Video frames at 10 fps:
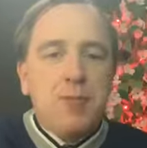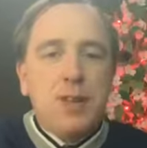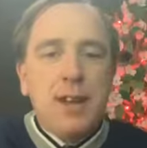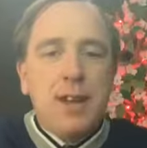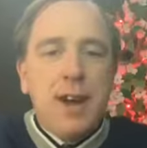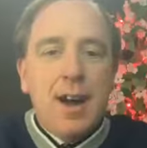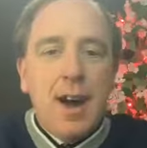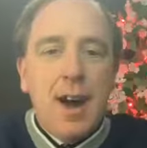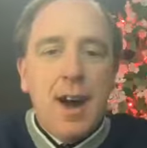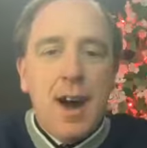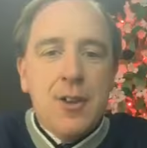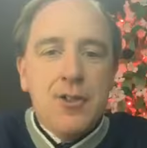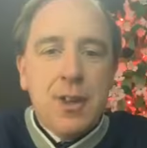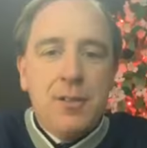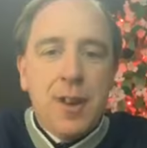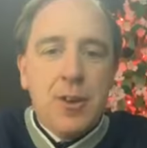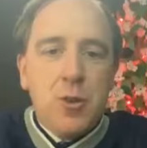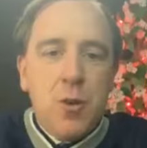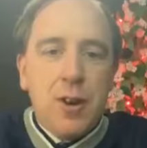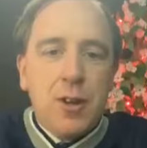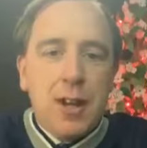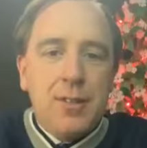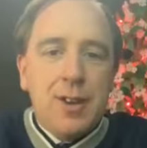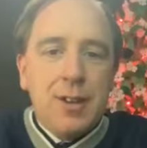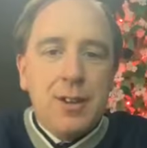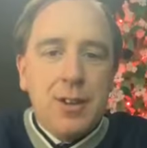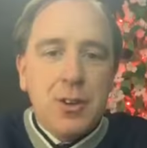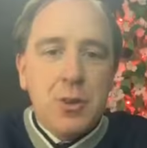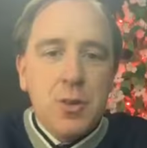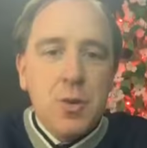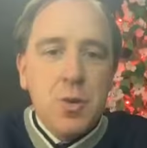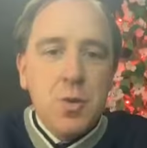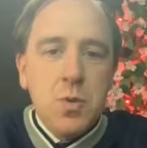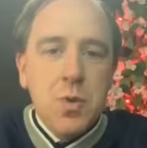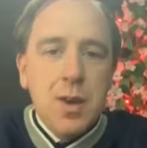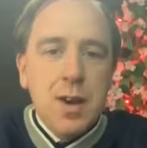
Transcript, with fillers: Gina, uh, uh, Ginny Van Doren, good evening to you.